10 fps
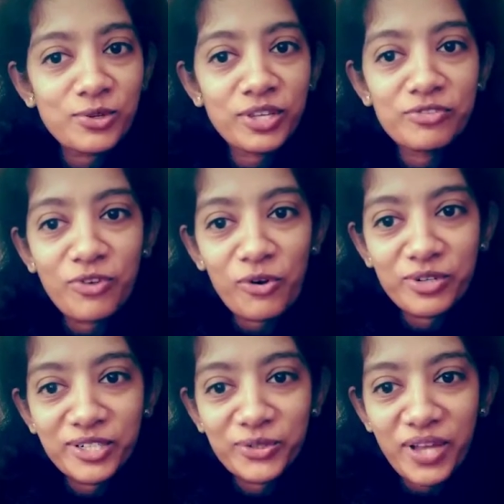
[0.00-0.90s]
looking
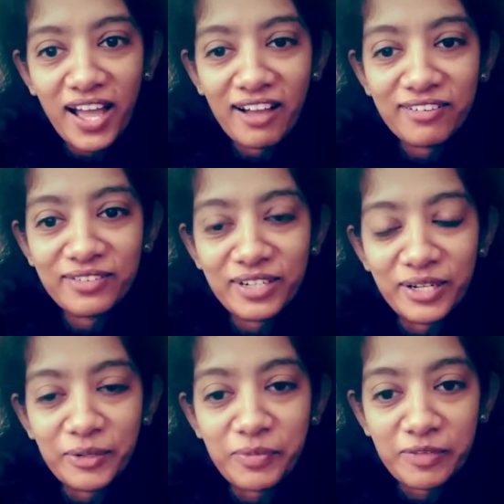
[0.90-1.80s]
forward to have
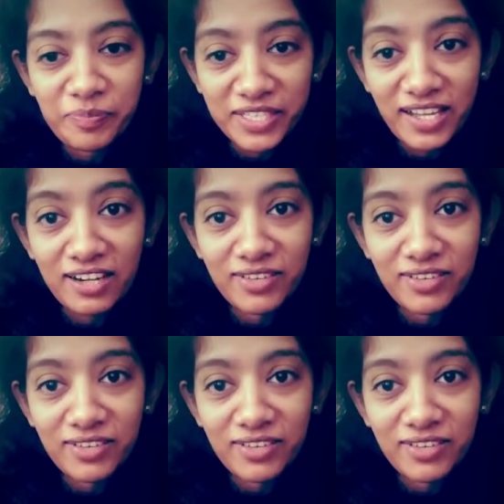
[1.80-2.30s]
my PR